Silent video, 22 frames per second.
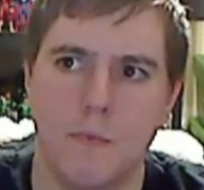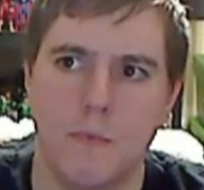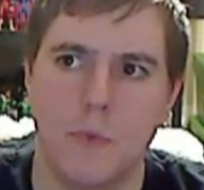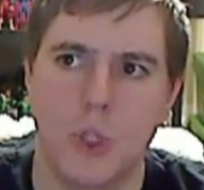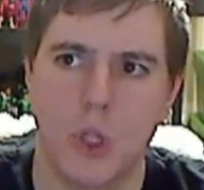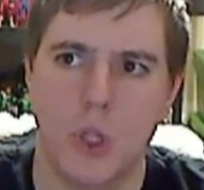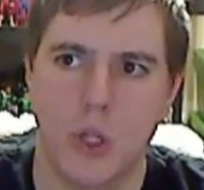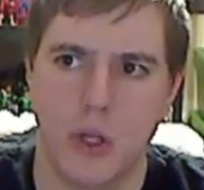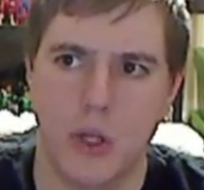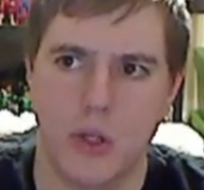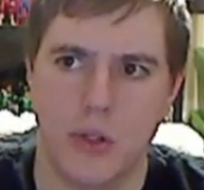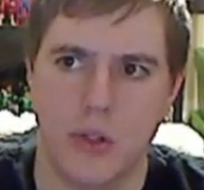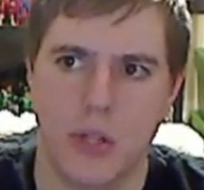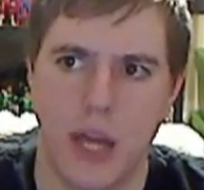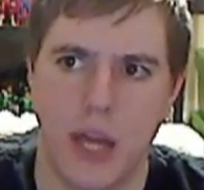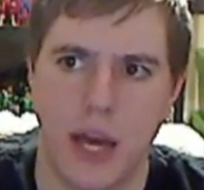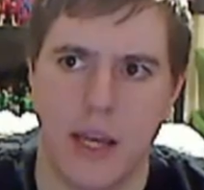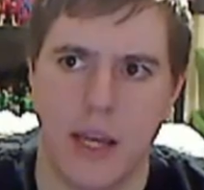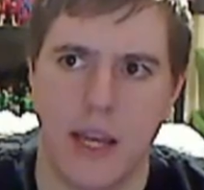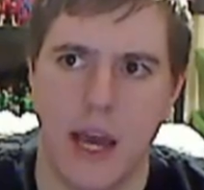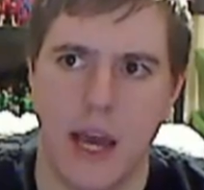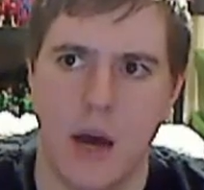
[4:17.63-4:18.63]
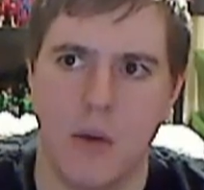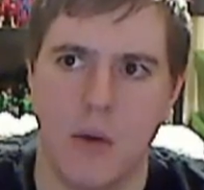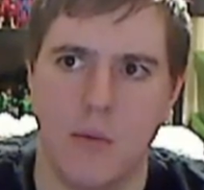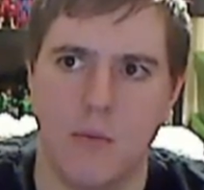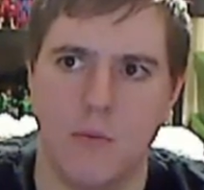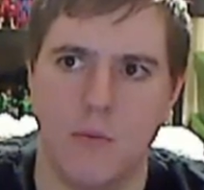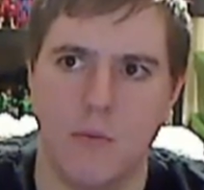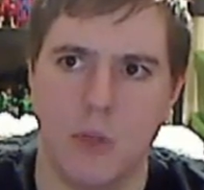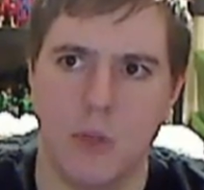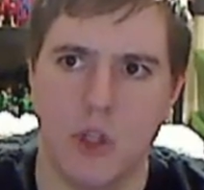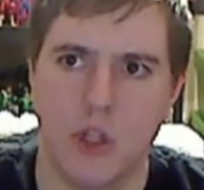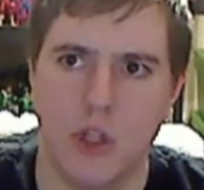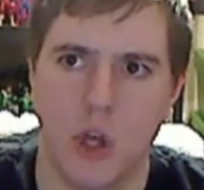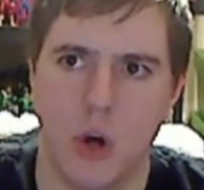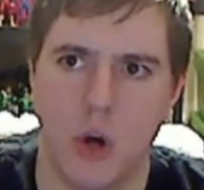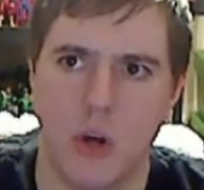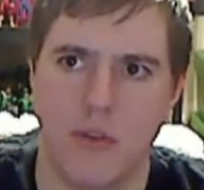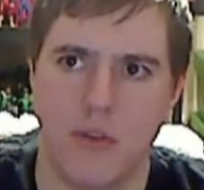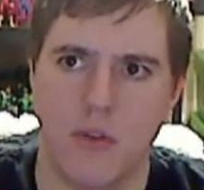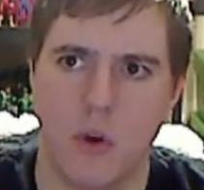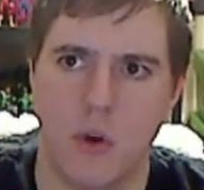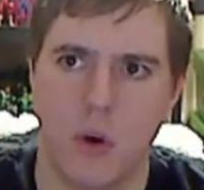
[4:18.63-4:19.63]
so there's that. Now,
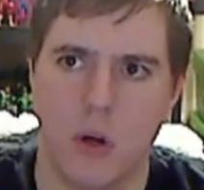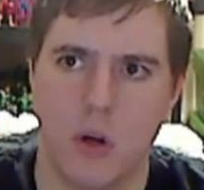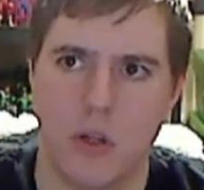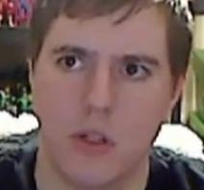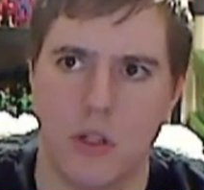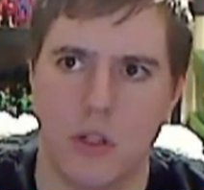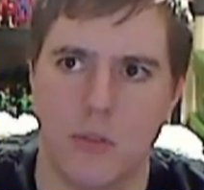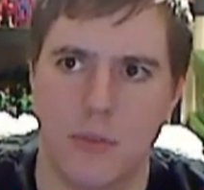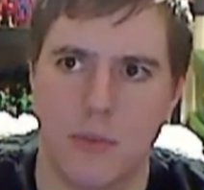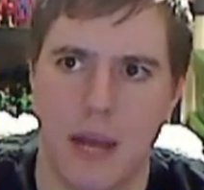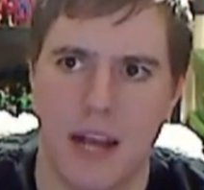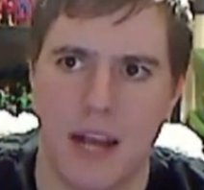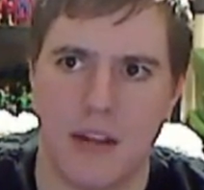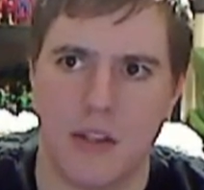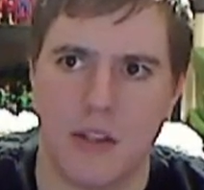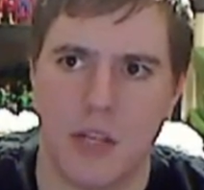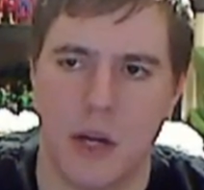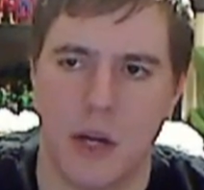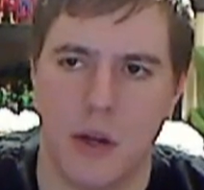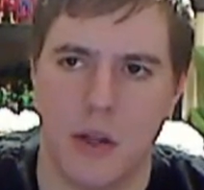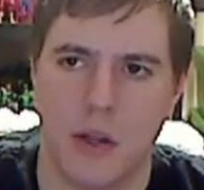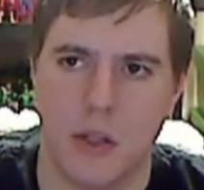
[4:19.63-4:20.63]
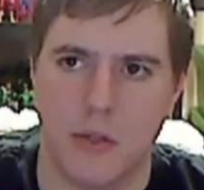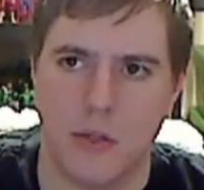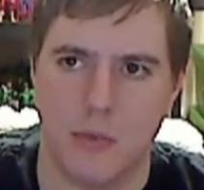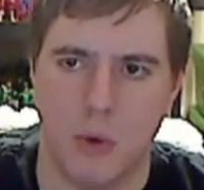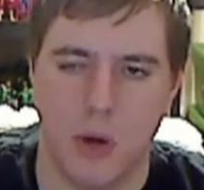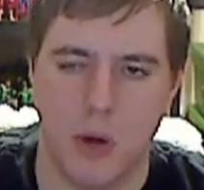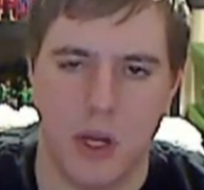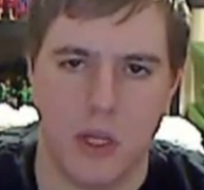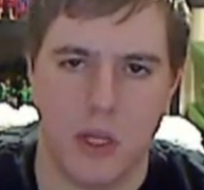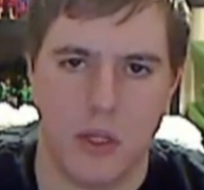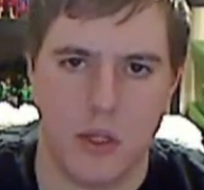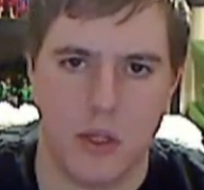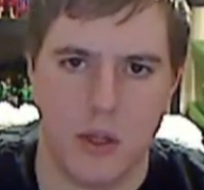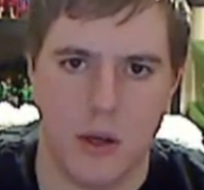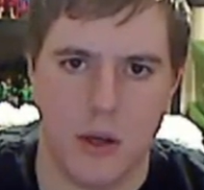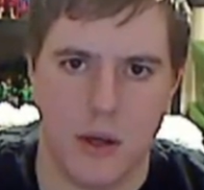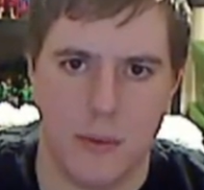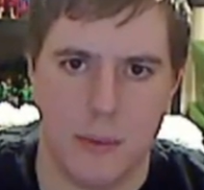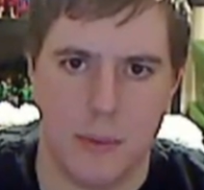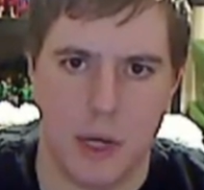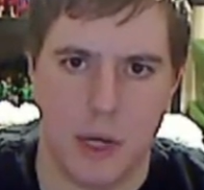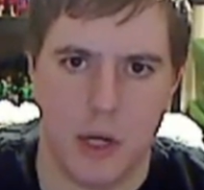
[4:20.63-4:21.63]
Michonne, of course, is passed out at this point,
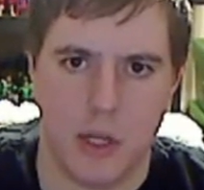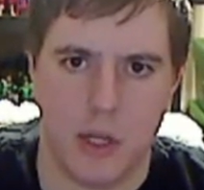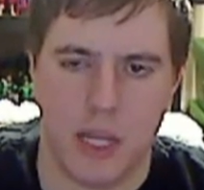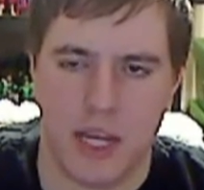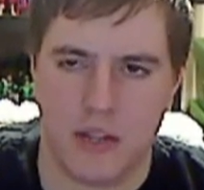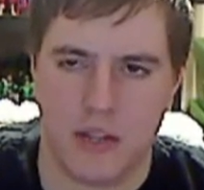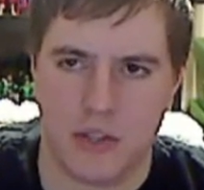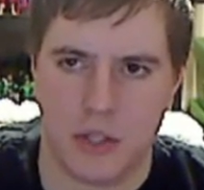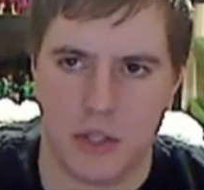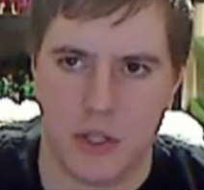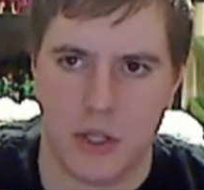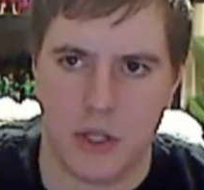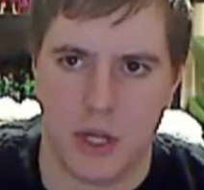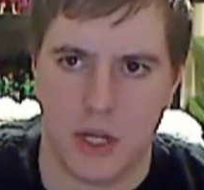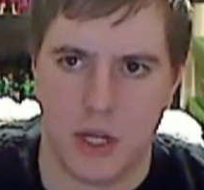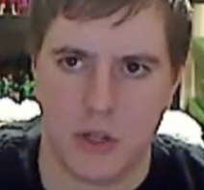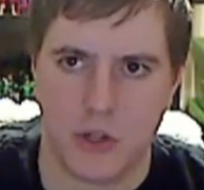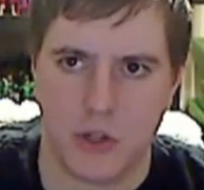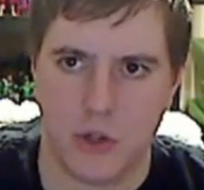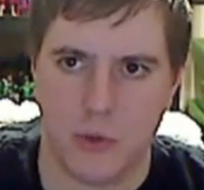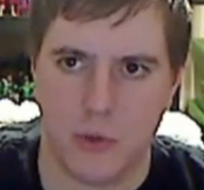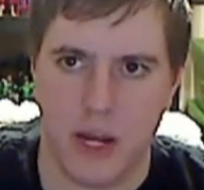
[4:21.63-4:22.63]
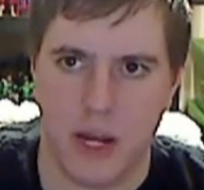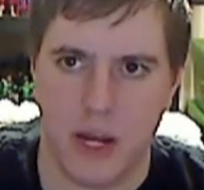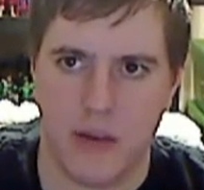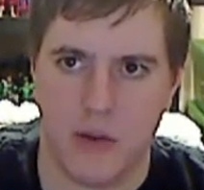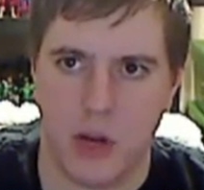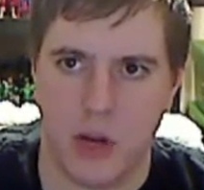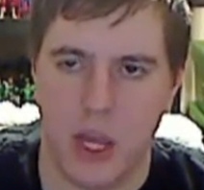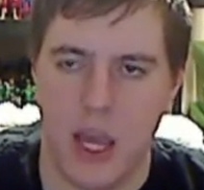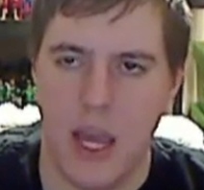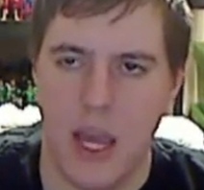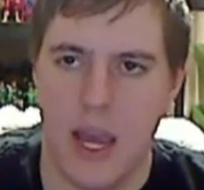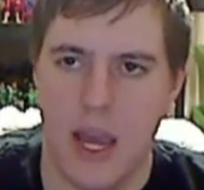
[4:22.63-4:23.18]
uh, apparently has a concussion or whatever,